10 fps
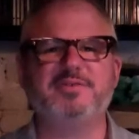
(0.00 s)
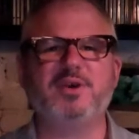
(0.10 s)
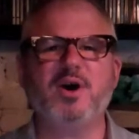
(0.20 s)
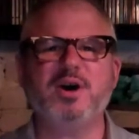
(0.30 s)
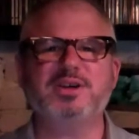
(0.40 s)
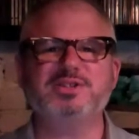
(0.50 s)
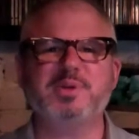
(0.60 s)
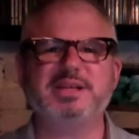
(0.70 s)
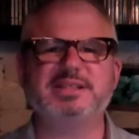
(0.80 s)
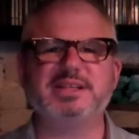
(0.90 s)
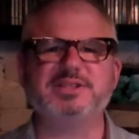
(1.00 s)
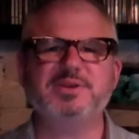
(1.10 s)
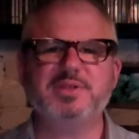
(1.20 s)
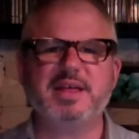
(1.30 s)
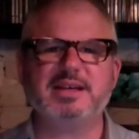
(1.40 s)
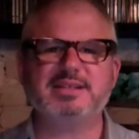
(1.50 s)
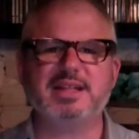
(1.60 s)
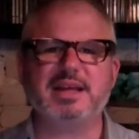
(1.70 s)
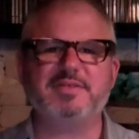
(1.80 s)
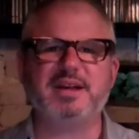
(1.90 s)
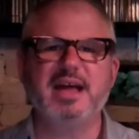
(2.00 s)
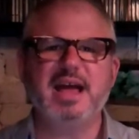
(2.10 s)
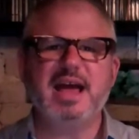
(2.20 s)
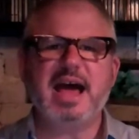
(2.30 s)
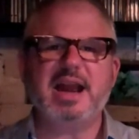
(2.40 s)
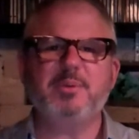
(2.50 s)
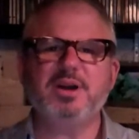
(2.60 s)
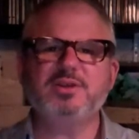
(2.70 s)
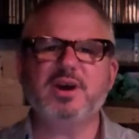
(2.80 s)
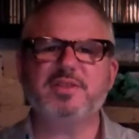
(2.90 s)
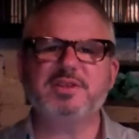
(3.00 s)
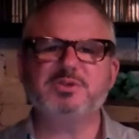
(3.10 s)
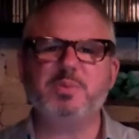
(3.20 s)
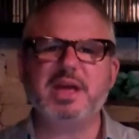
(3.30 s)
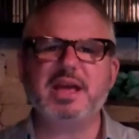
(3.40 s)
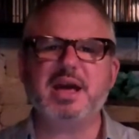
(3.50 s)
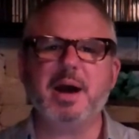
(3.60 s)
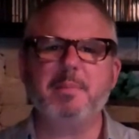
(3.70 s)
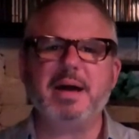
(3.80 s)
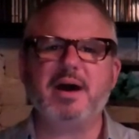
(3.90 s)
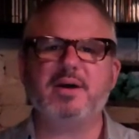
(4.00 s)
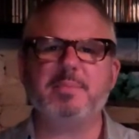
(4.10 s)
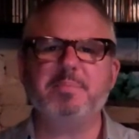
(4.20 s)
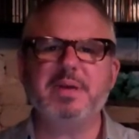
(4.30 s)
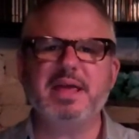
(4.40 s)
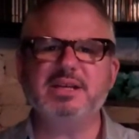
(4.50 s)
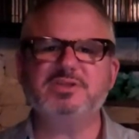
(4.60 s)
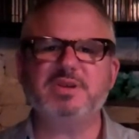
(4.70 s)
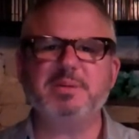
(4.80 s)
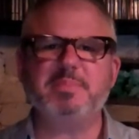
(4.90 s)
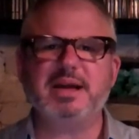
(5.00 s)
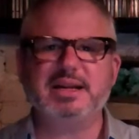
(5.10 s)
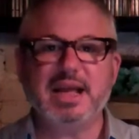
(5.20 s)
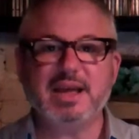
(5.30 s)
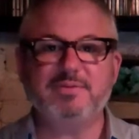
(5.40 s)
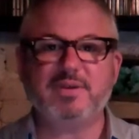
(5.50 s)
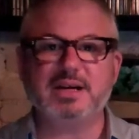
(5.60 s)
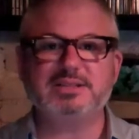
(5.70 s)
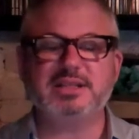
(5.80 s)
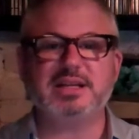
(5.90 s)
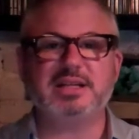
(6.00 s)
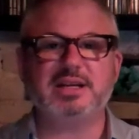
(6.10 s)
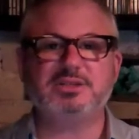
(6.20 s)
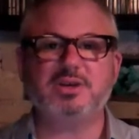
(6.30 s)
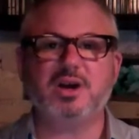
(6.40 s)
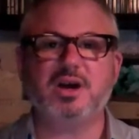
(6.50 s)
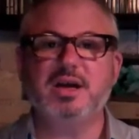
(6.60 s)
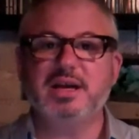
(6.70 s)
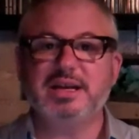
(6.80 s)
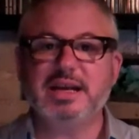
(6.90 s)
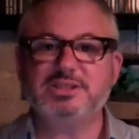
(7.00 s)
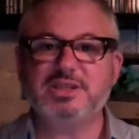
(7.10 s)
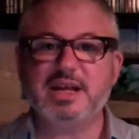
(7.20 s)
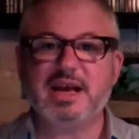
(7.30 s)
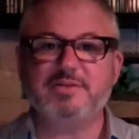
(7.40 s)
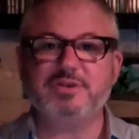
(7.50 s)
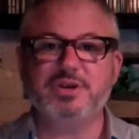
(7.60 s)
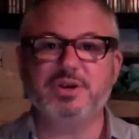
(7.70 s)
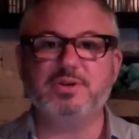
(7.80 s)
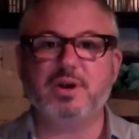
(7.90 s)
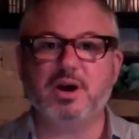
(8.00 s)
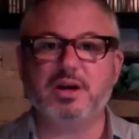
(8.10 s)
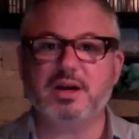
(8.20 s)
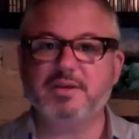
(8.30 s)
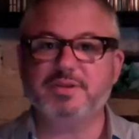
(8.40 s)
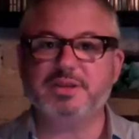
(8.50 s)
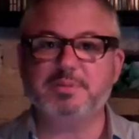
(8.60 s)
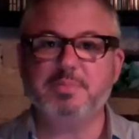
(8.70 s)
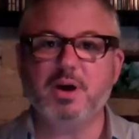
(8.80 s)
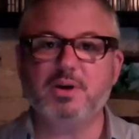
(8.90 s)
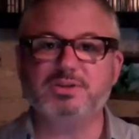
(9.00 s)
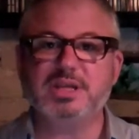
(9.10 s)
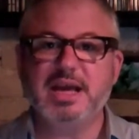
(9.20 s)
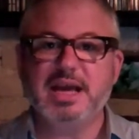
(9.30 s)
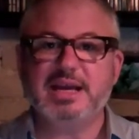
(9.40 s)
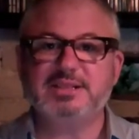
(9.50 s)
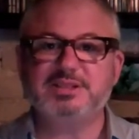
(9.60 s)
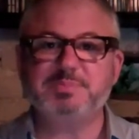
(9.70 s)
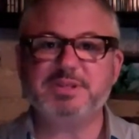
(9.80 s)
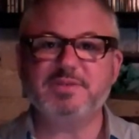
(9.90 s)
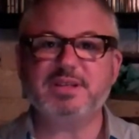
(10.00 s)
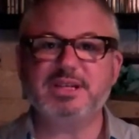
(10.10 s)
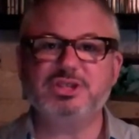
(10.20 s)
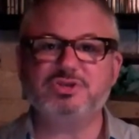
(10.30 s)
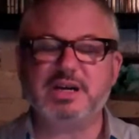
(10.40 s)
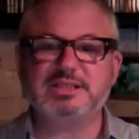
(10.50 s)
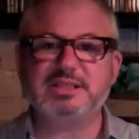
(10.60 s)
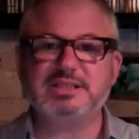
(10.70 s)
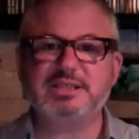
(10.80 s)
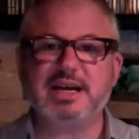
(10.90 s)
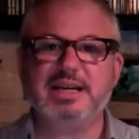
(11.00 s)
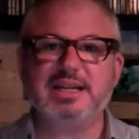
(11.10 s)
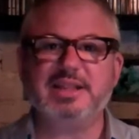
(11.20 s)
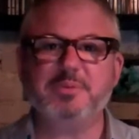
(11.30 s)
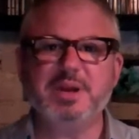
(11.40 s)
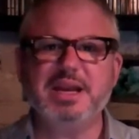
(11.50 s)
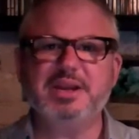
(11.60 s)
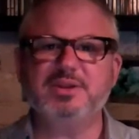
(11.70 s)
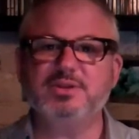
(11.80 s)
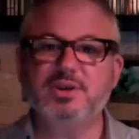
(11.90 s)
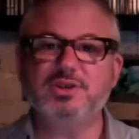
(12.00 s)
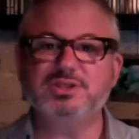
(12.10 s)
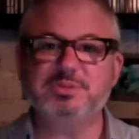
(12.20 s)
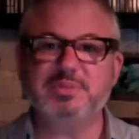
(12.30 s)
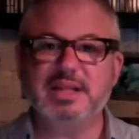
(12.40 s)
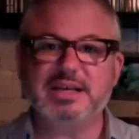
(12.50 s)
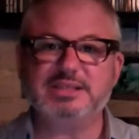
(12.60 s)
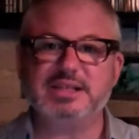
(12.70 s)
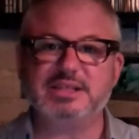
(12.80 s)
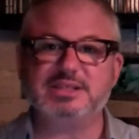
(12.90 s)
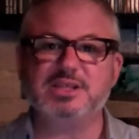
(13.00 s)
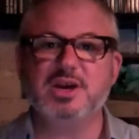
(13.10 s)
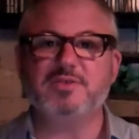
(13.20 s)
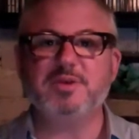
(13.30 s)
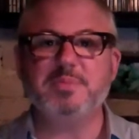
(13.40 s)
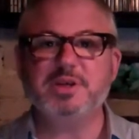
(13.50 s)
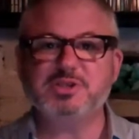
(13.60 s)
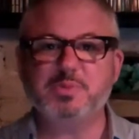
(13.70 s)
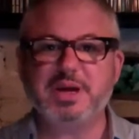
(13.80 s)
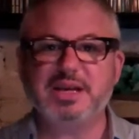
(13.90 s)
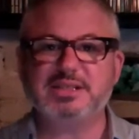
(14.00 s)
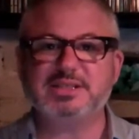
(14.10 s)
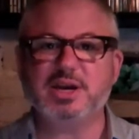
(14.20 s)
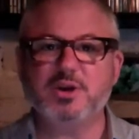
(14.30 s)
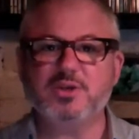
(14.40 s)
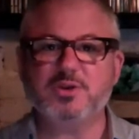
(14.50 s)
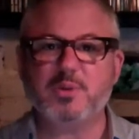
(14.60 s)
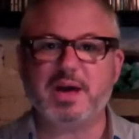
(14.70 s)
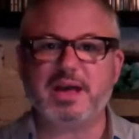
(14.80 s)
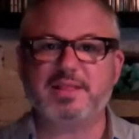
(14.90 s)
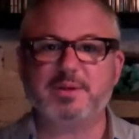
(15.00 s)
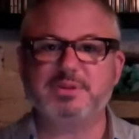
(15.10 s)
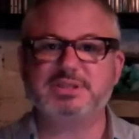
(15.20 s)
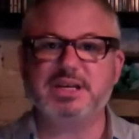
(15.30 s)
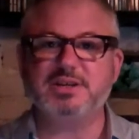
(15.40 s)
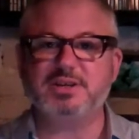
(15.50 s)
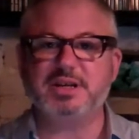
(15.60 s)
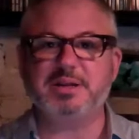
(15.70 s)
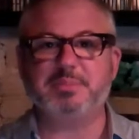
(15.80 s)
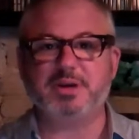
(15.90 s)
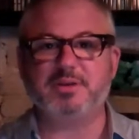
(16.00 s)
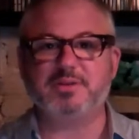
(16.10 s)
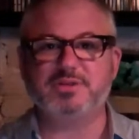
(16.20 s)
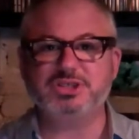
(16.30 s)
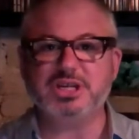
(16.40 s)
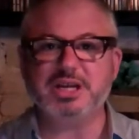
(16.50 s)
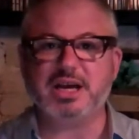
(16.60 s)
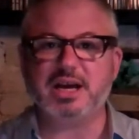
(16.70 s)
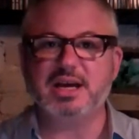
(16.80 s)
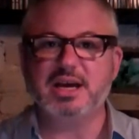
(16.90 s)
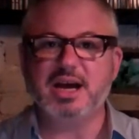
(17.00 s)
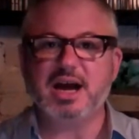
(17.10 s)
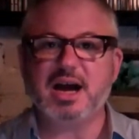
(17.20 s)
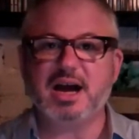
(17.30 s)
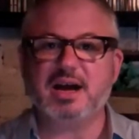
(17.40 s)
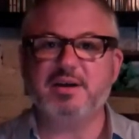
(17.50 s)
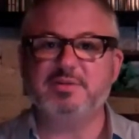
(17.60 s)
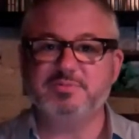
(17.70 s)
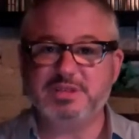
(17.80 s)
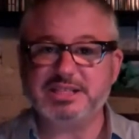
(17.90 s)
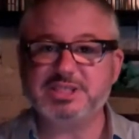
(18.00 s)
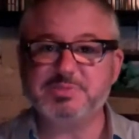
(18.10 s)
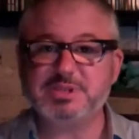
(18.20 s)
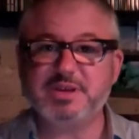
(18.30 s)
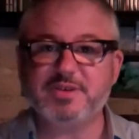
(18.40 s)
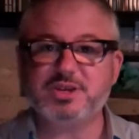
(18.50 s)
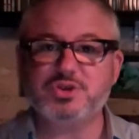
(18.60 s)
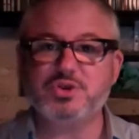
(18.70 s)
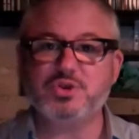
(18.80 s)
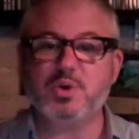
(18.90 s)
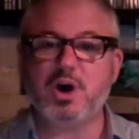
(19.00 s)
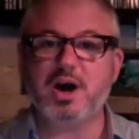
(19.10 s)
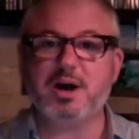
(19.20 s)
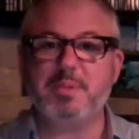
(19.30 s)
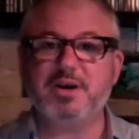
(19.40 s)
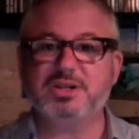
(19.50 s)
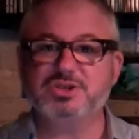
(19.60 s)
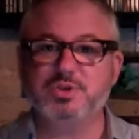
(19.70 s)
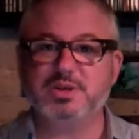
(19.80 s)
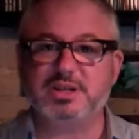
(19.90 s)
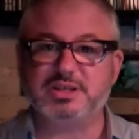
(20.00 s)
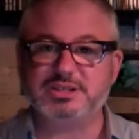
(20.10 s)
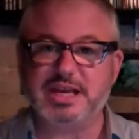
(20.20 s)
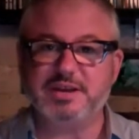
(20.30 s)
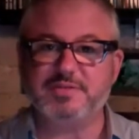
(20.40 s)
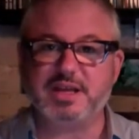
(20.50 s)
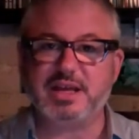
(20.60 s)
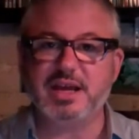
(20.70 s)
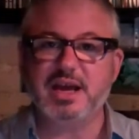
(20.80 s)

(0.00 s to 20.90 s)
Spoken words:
for August 26, 2011. And I want to talk this week about a piece written by Dianne Feinstein that I saw yesterday afternoon on Huffington Post. It specifically addresses the idea that we need to learn some lessons from this week's earthquake that was centered in Mineral, Virginia. Lessons specific to America's nuclear safety.